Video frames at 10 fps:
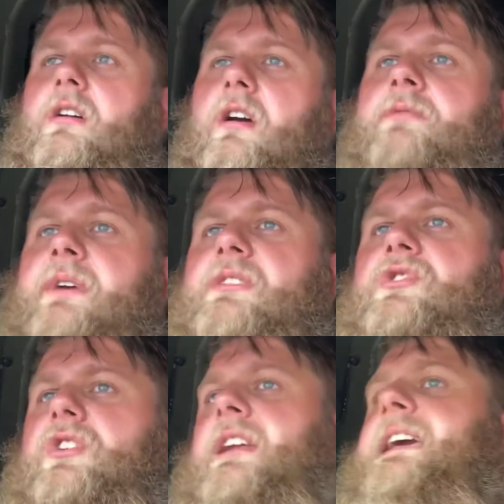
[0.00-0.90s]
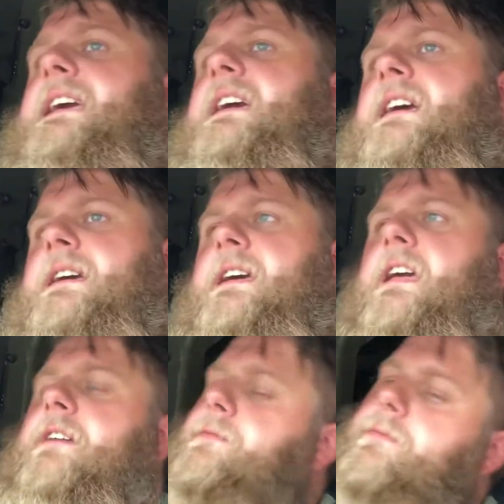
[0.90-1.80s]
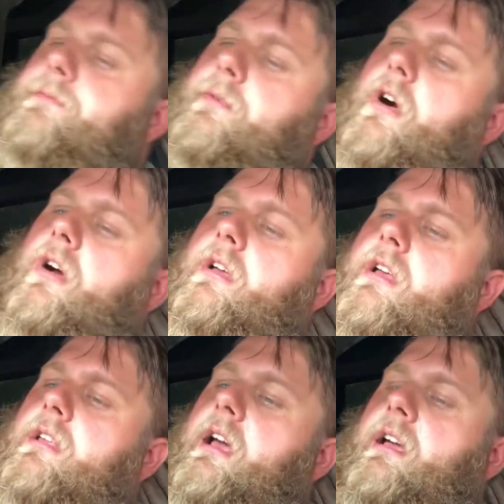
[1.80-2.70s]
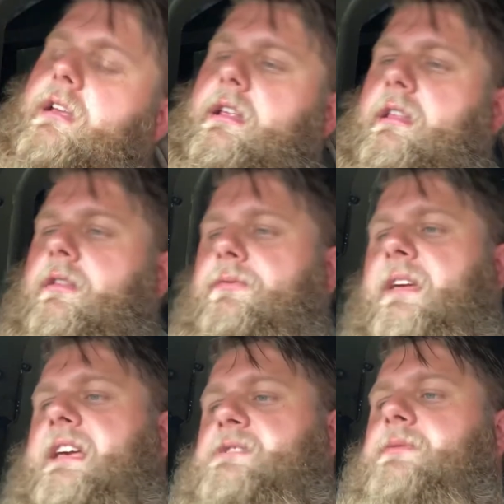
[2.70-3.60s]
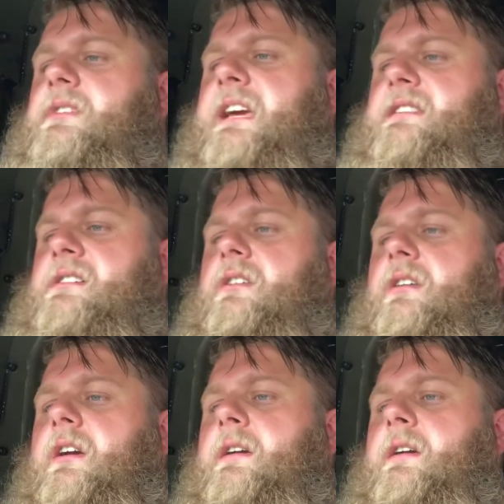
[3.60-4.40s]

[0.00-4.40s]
eventually, if the thing is with TikTok,